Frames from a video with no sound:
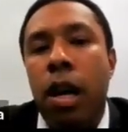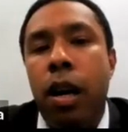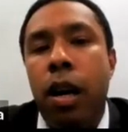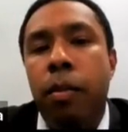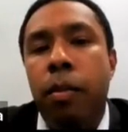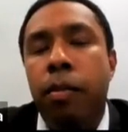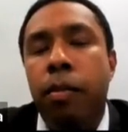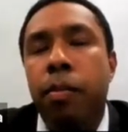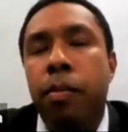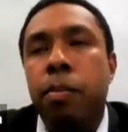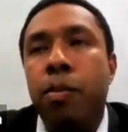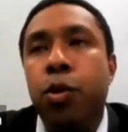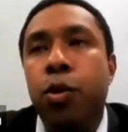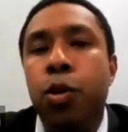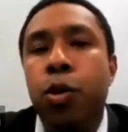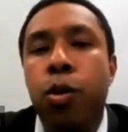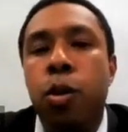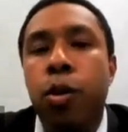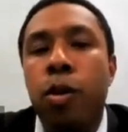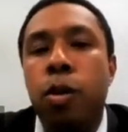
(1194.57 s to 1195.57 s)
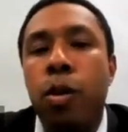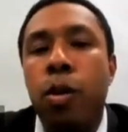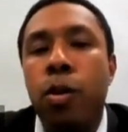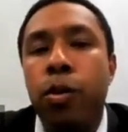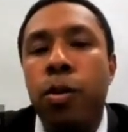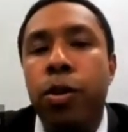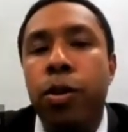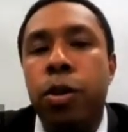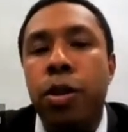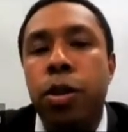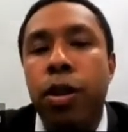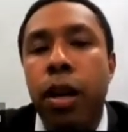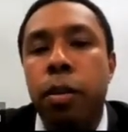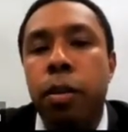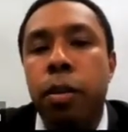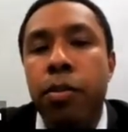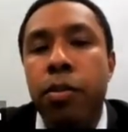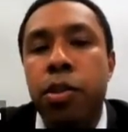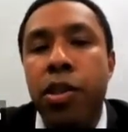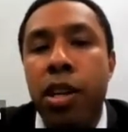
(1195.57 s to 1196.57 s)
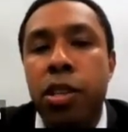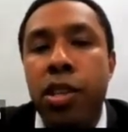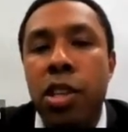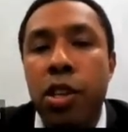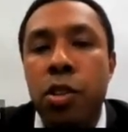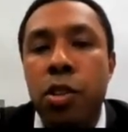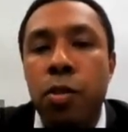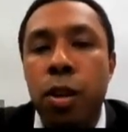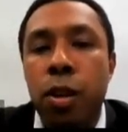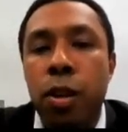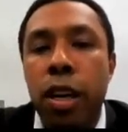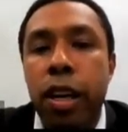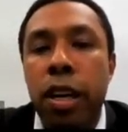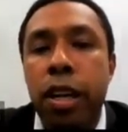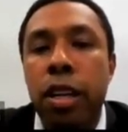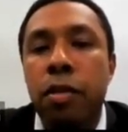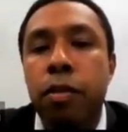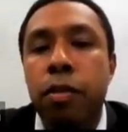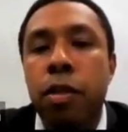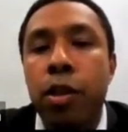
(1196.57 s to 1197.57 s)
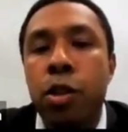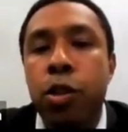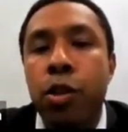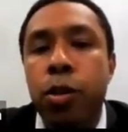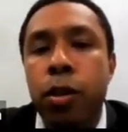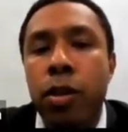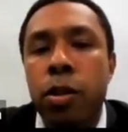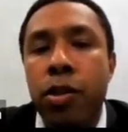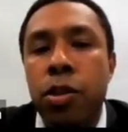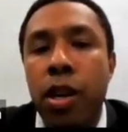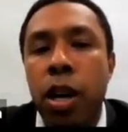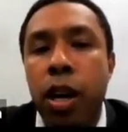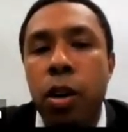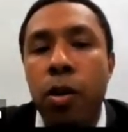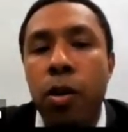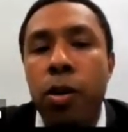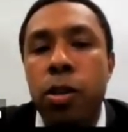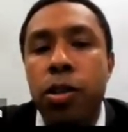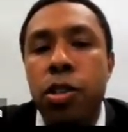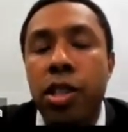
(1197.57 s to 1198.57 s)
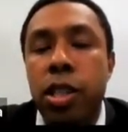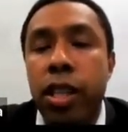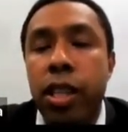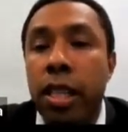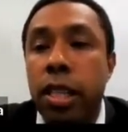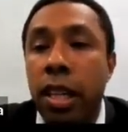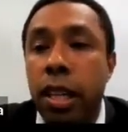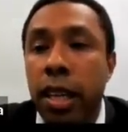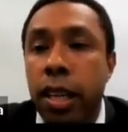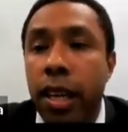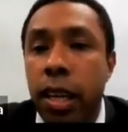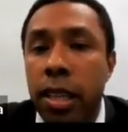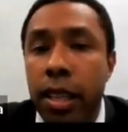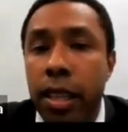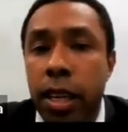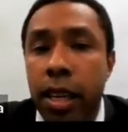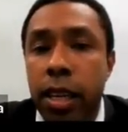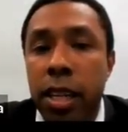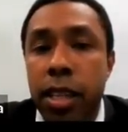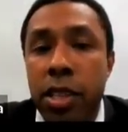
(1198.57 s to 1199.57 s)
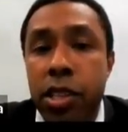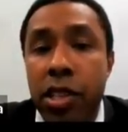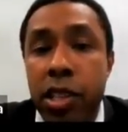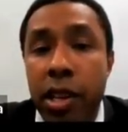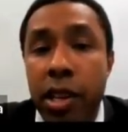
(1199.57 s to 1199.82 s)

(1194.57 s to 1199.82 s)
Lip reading: To conclude, successful individuals are constantly attending